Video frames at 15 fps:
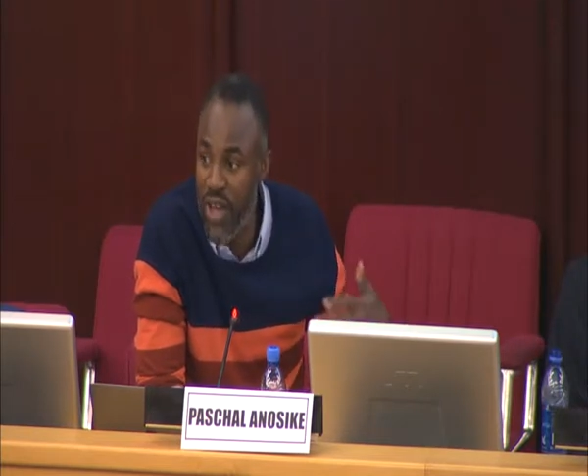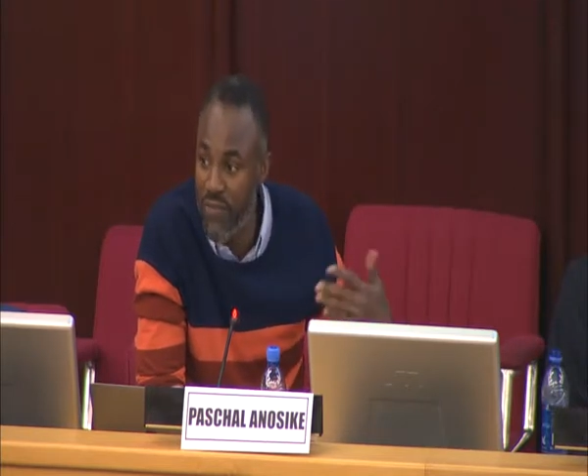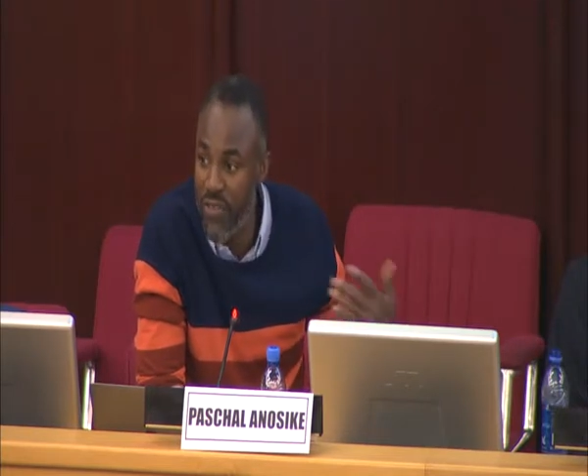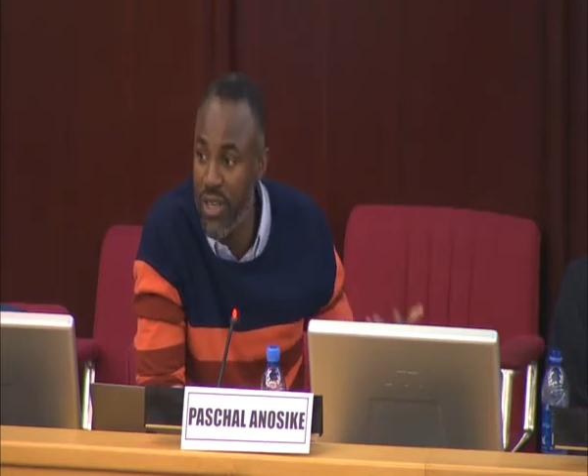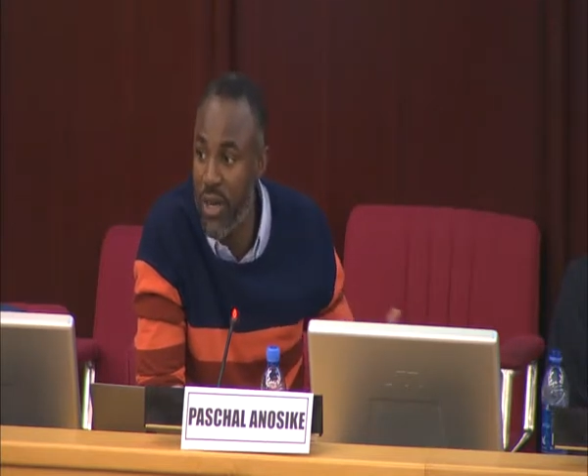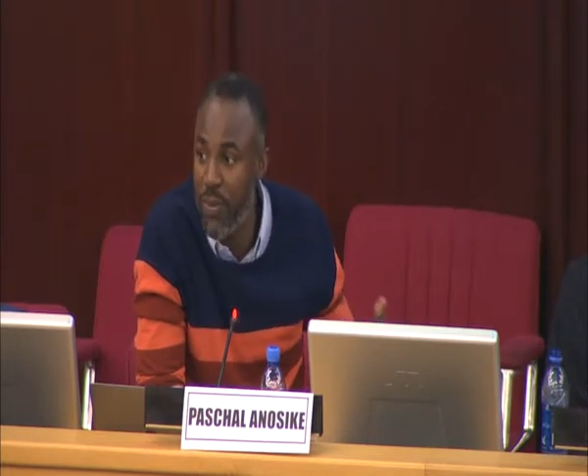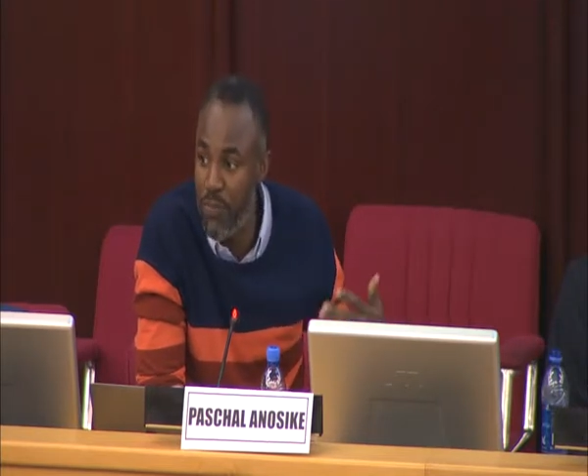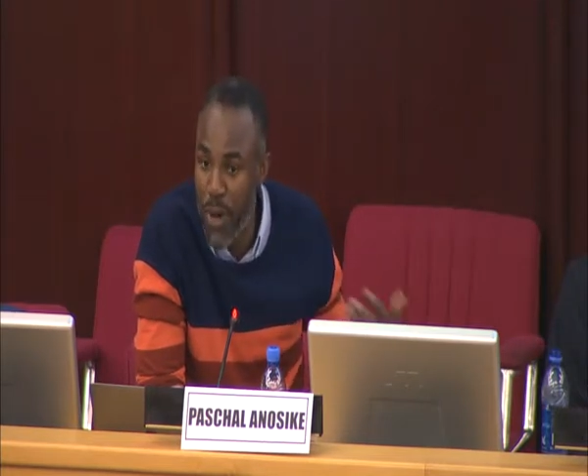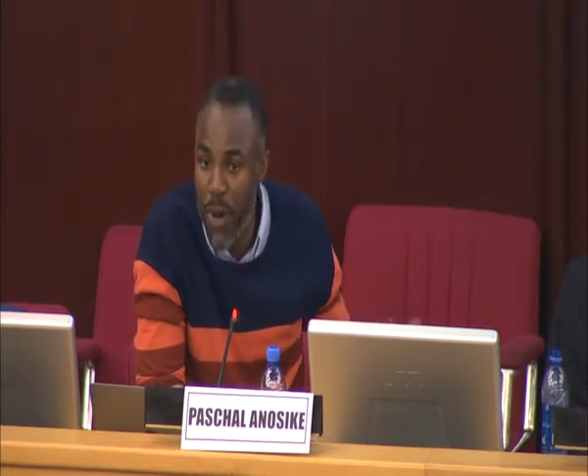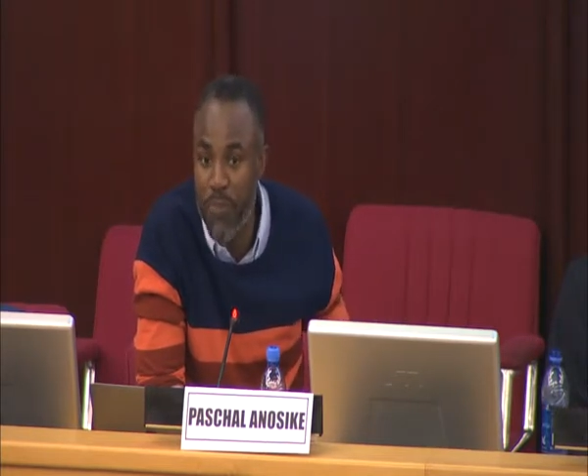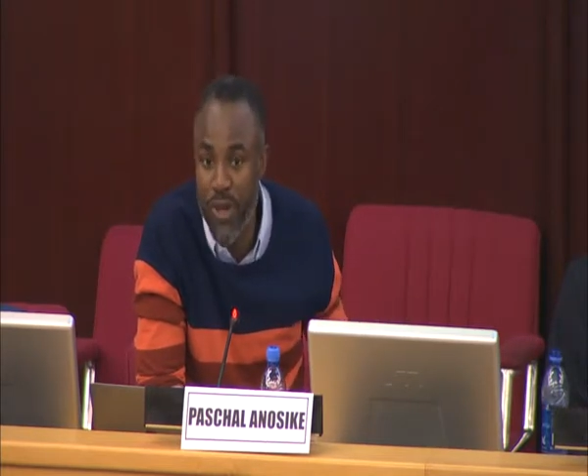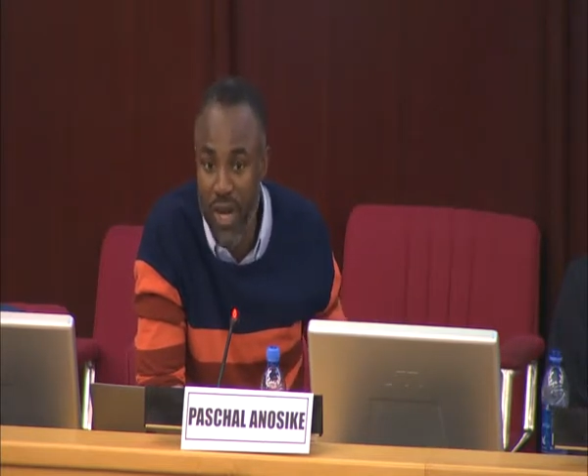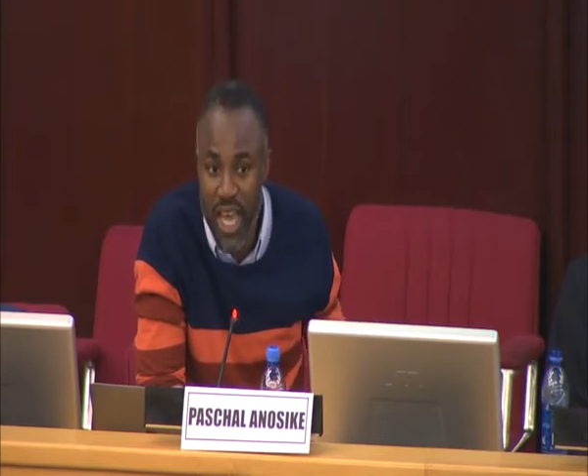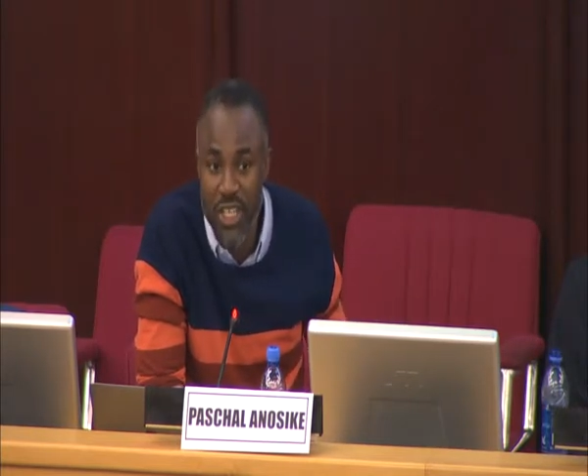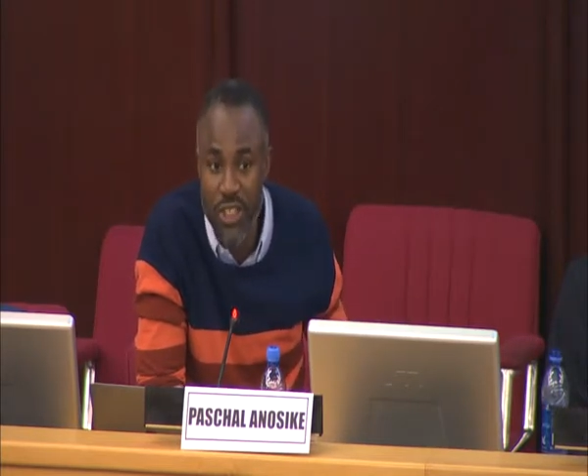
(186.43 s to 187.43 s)
African
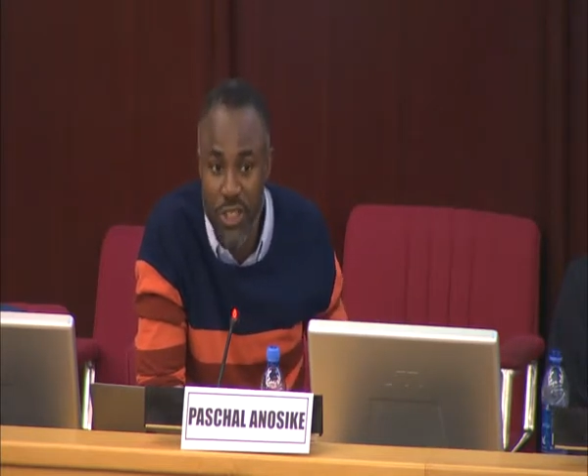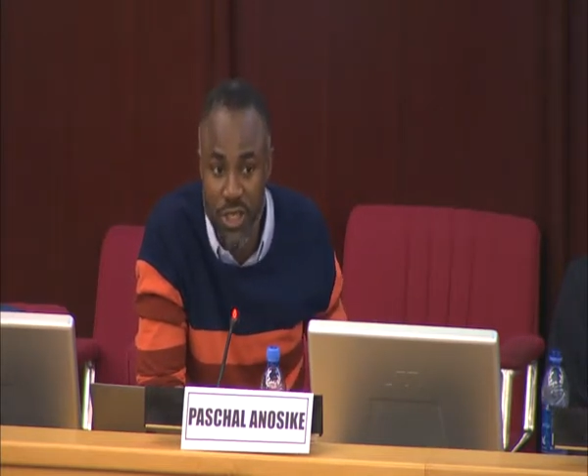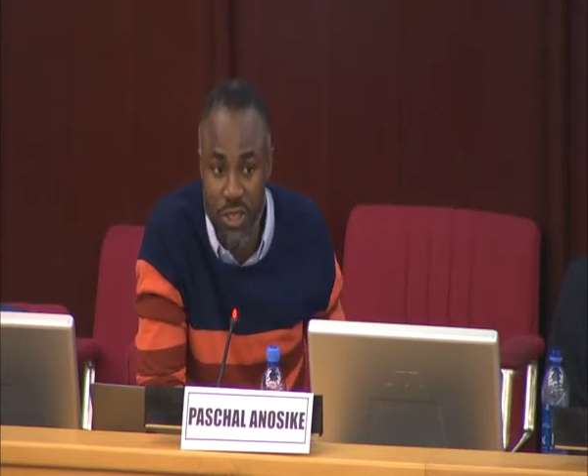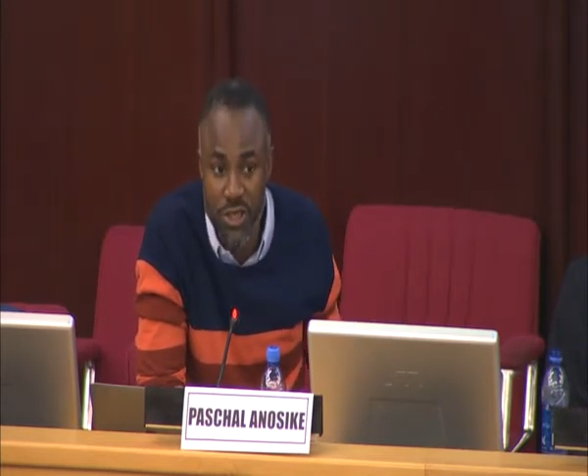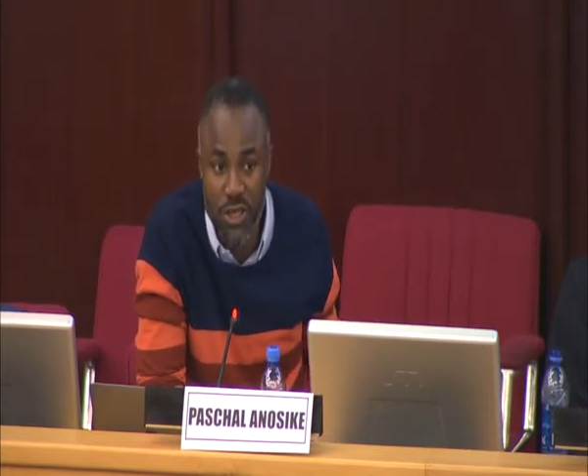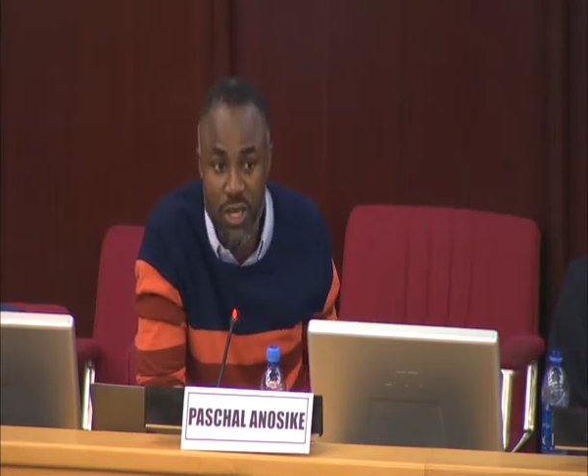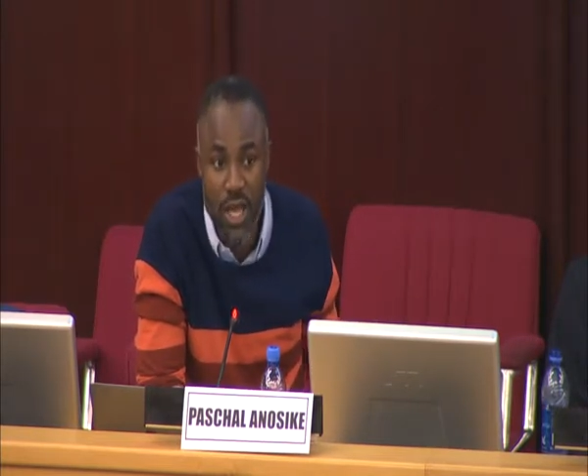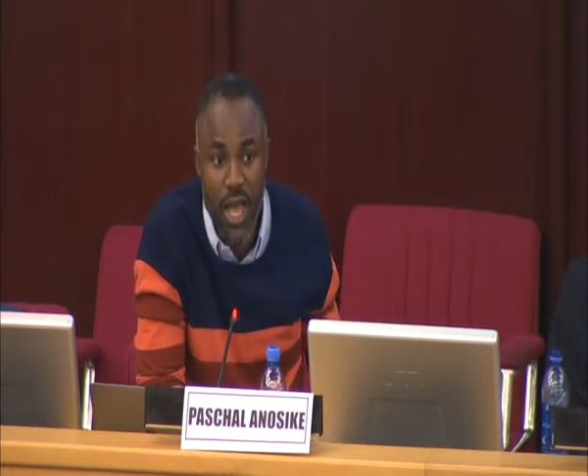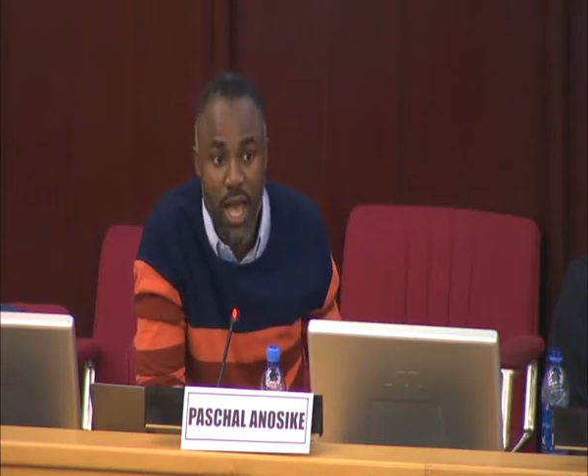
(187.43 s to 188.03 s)
population